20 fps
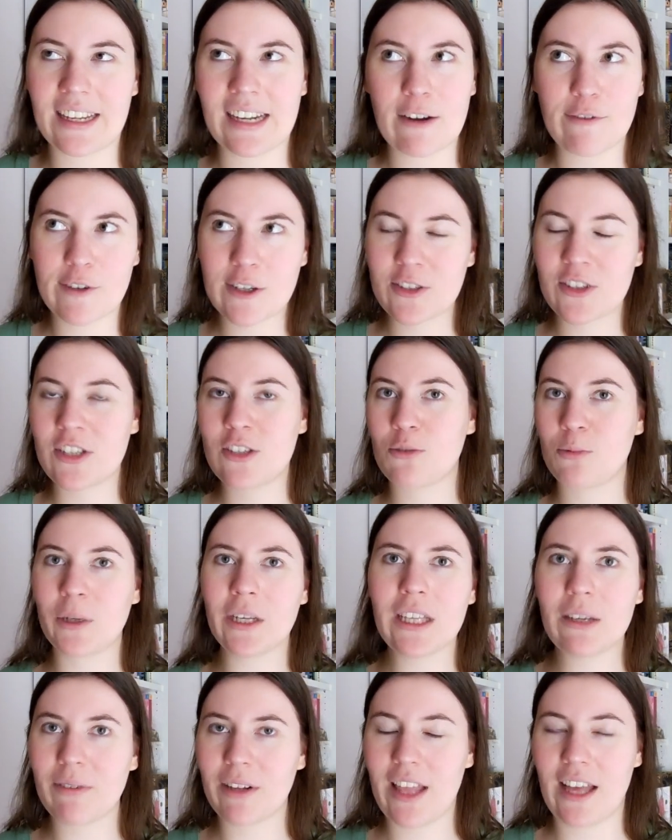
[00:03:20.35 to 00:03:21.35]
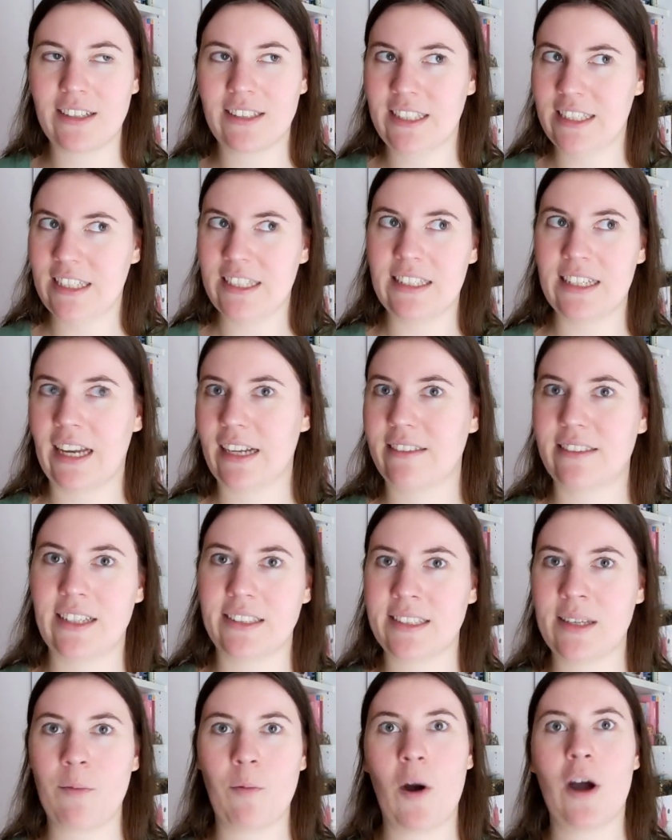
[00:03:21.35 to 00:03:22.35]
And at first he's really reluctant and like
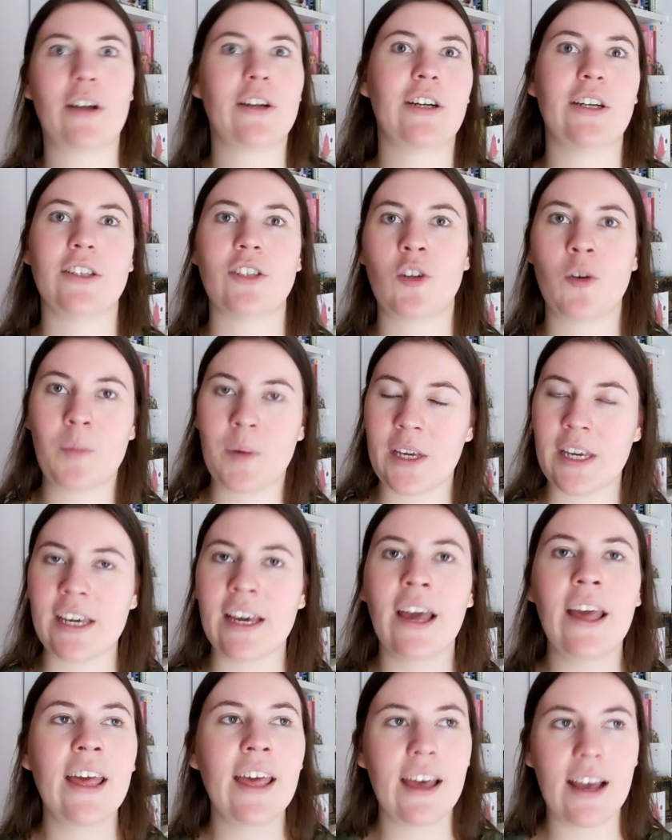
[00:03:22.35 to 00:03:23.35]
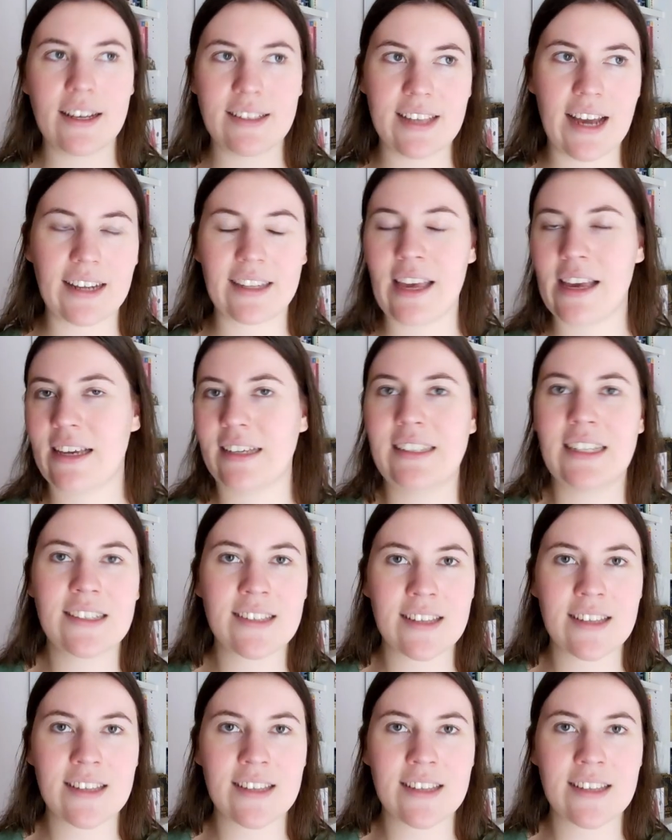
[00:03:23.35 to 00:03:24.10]
doesn't want her to be his sidekick. He